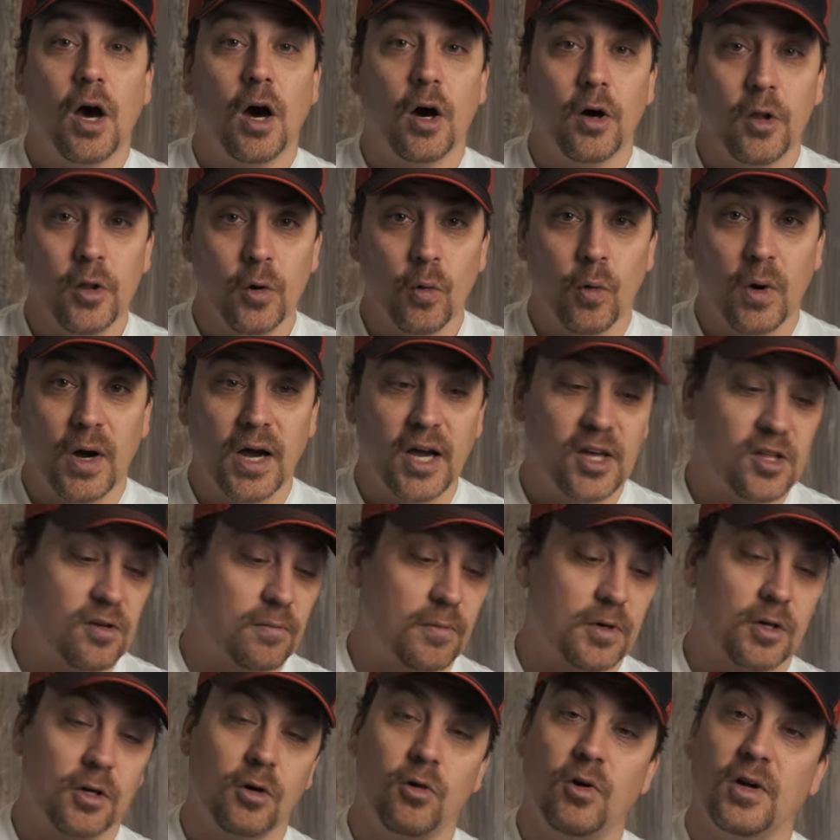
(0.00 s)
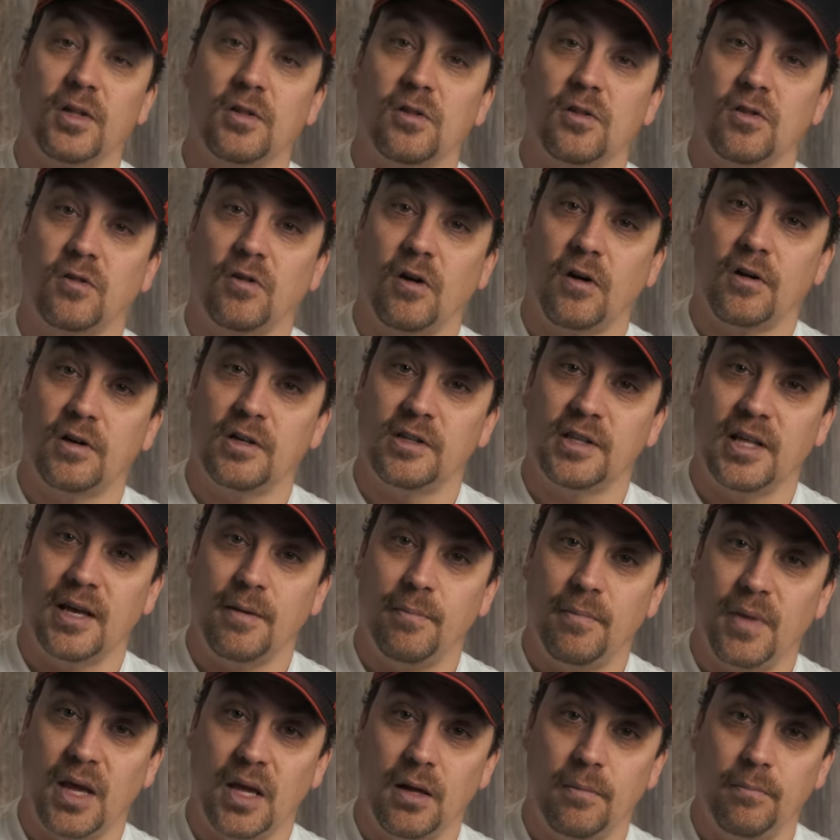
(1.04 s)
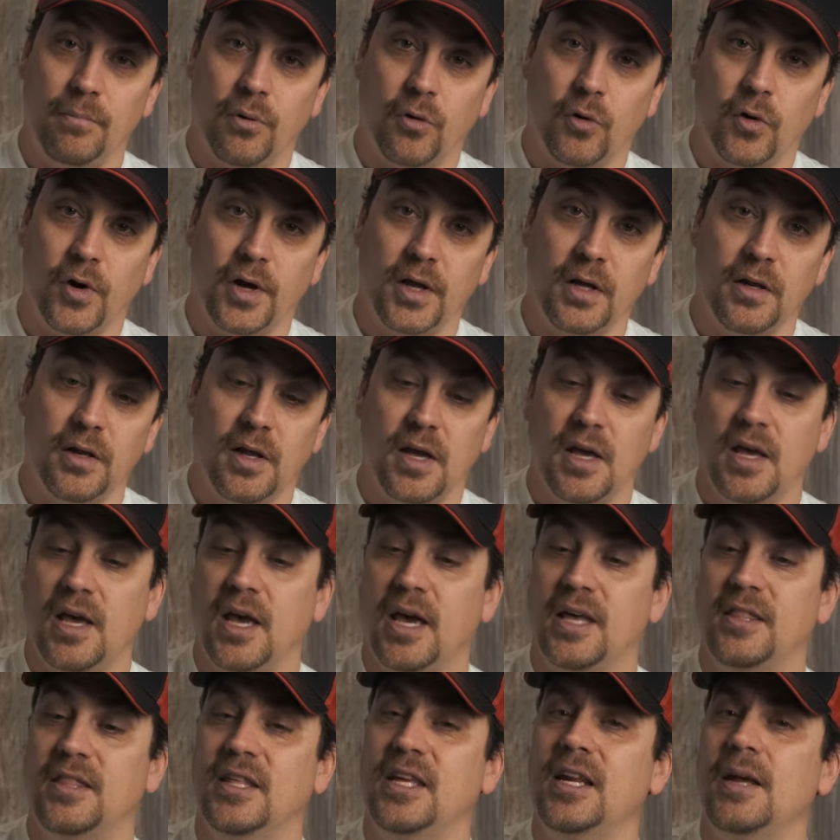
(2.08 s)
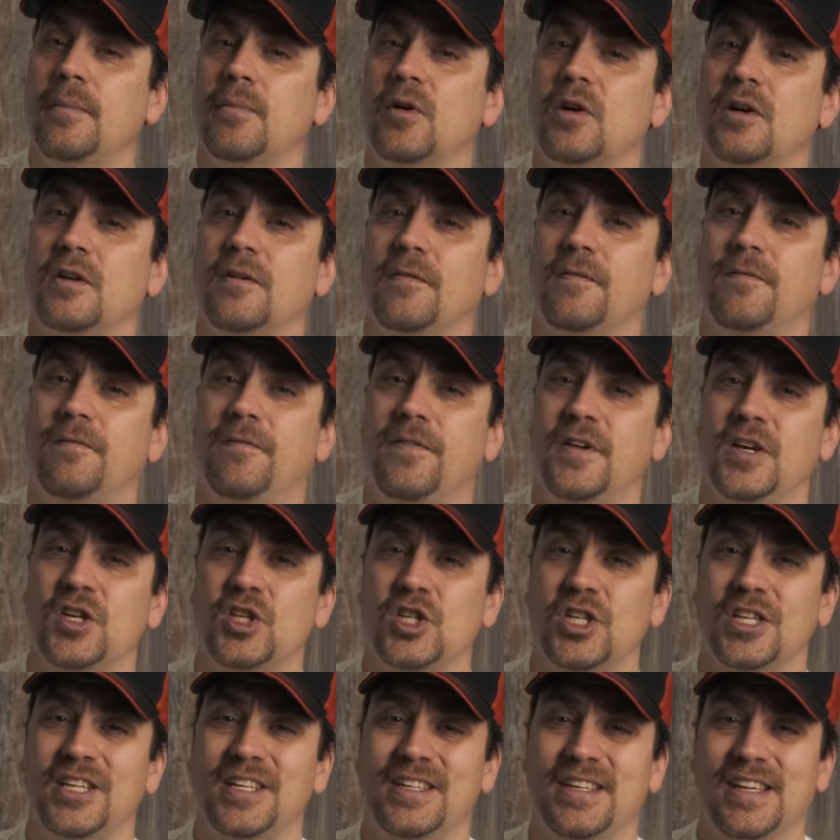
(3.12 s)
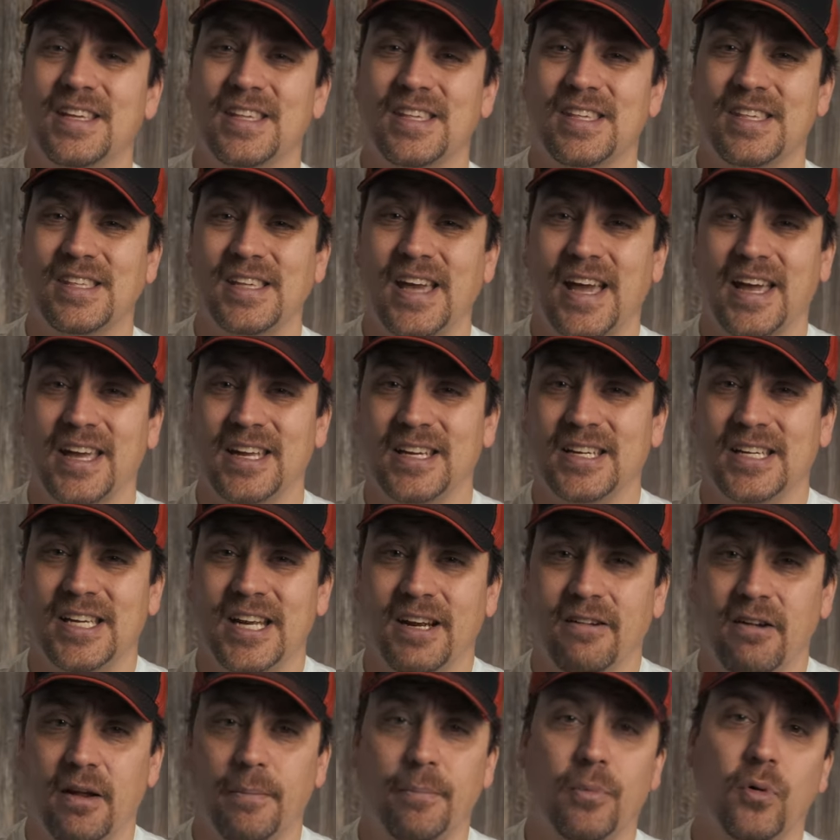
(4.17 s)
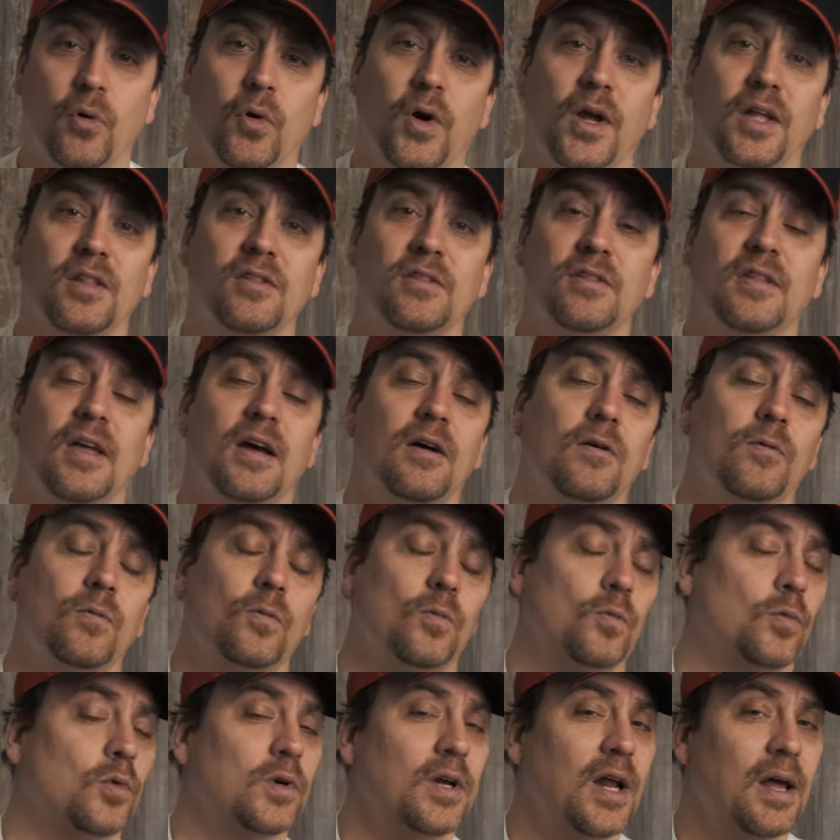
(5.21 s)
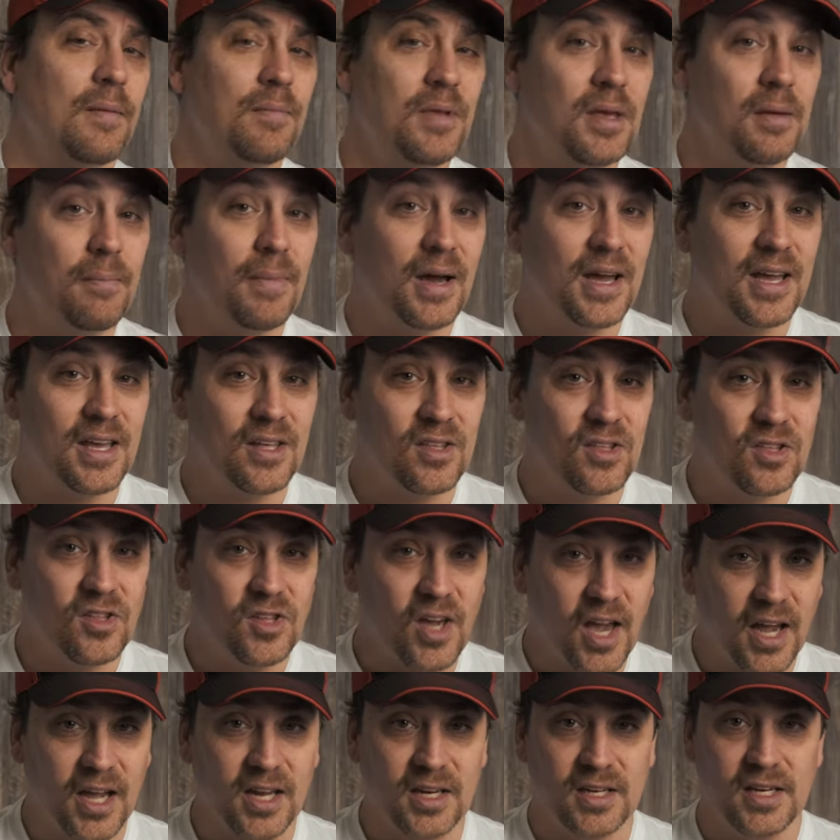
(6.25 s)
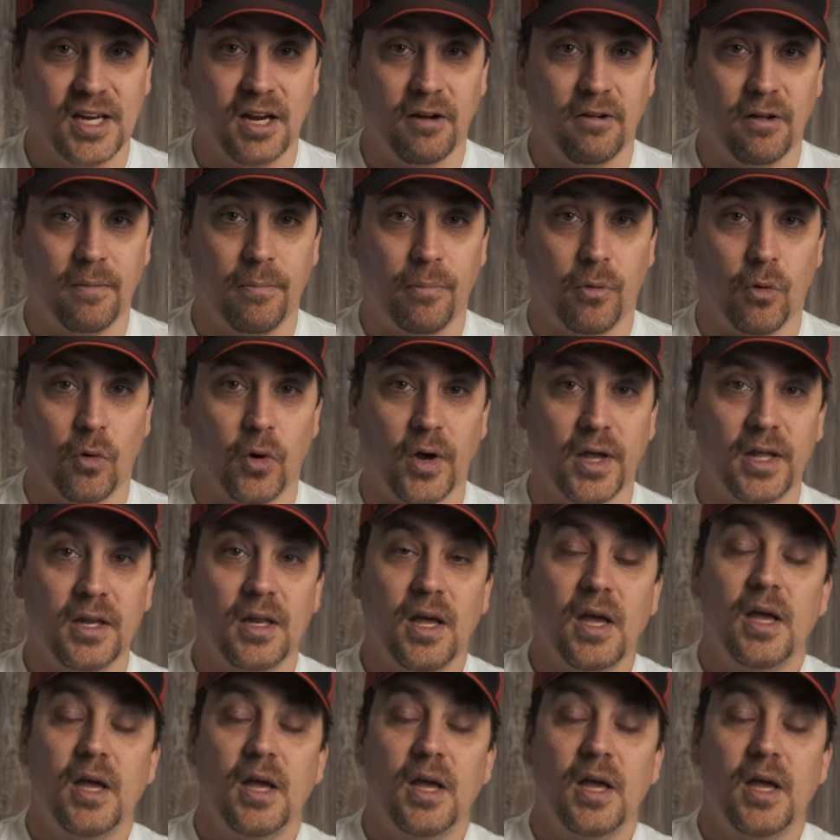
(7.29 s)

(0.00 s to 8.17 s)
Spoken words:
Otherwise, I'm going to go ahead and start on that main point, and then I'm going to fish into secondary points. Now, what I mean by a secondary point